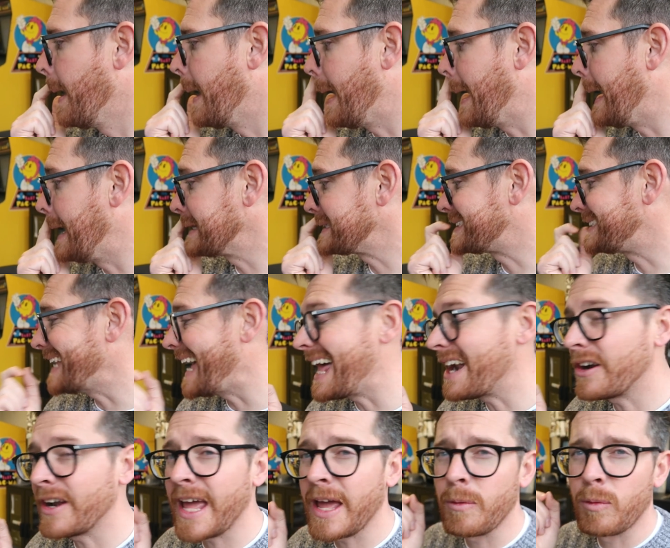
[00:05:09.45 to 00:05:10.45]
Uh,
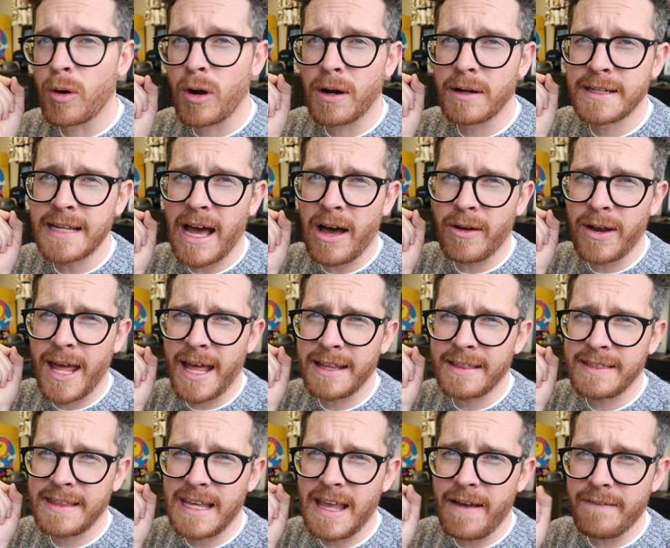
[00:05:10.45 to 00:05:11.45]
Saturday, we're down
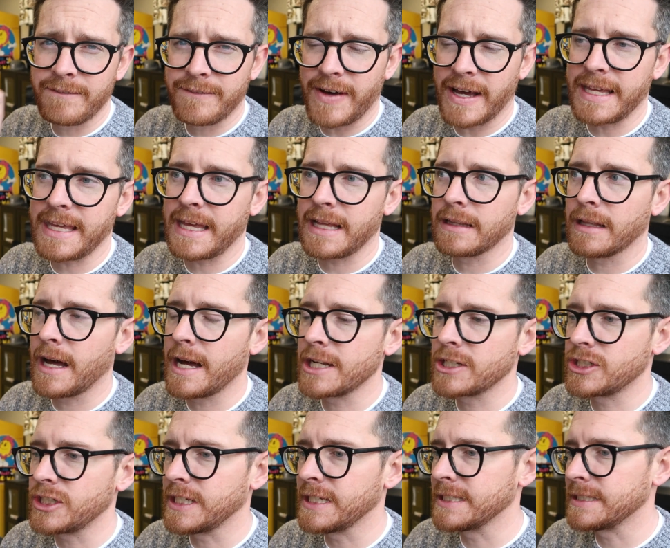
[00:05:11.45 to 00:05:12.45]
at the Viking
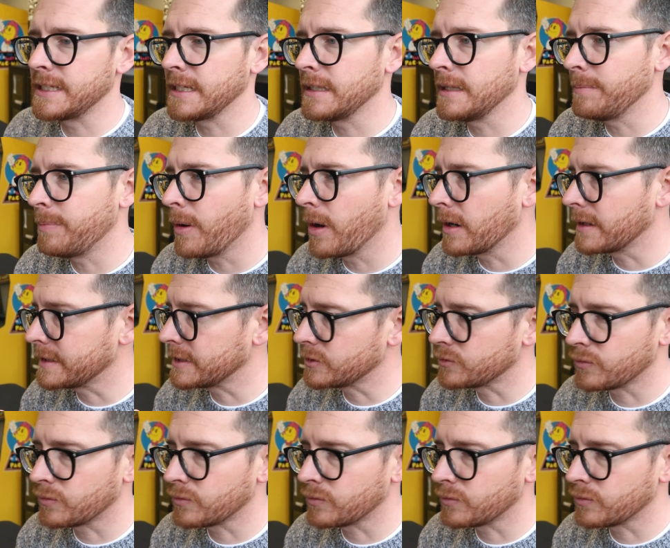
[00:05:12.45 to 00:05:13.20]
Lodge in Tinley Park.